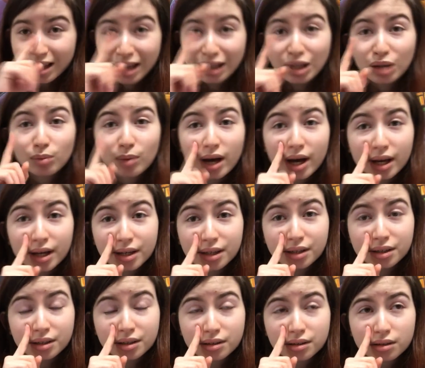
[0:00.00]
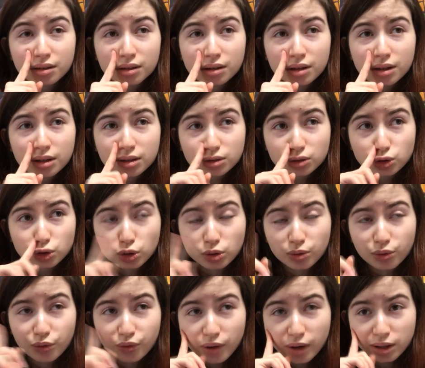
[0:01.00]
And in my
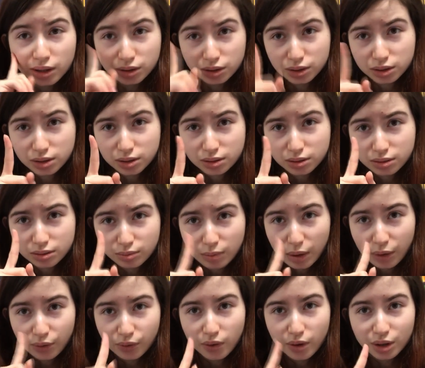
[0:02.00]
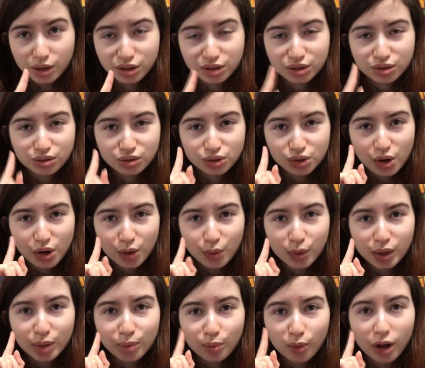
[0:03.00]
first
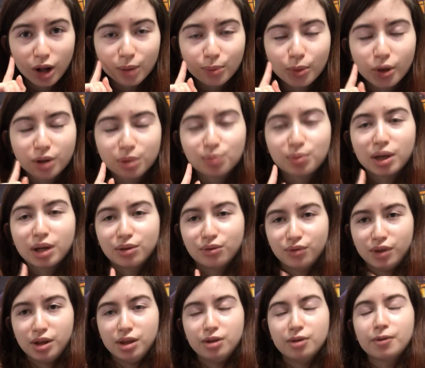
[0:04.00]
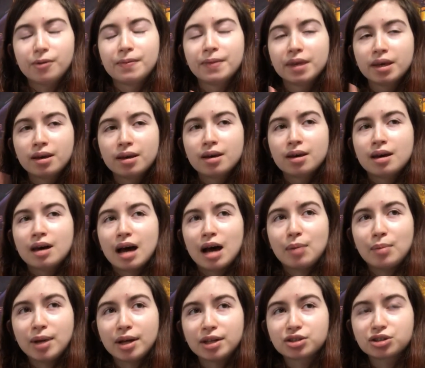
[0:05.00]
drawing with a ballpoint pen video,
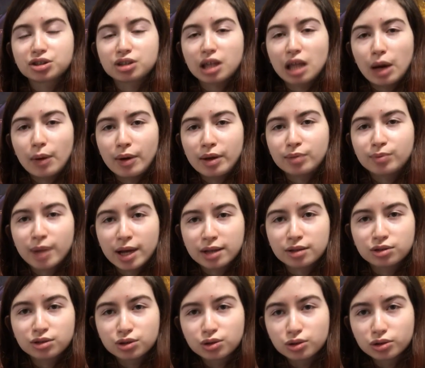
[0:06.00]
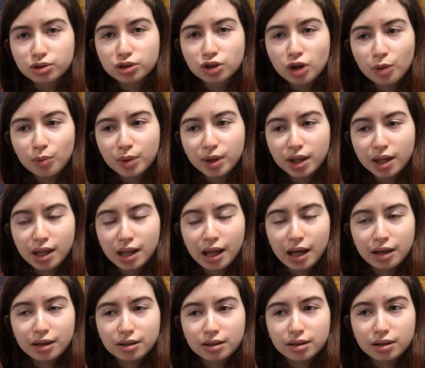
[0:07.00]
I mentioned that I went back to school shopping and then
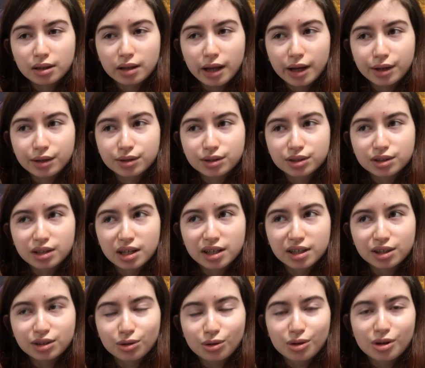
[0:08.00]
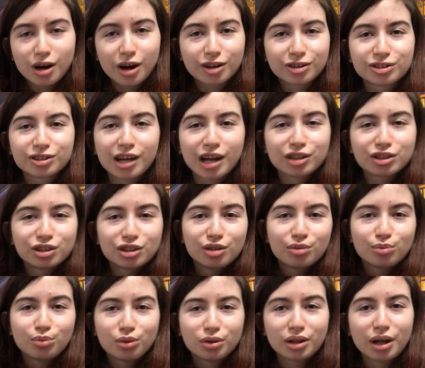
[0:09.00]
I like snuck into the art section
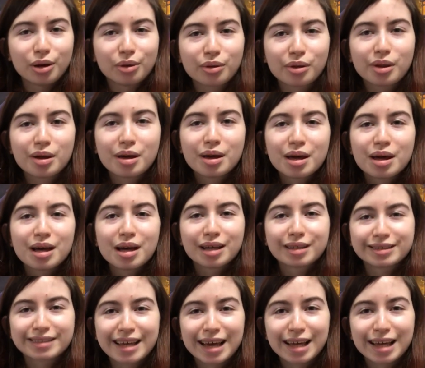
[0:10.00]
and pulled out a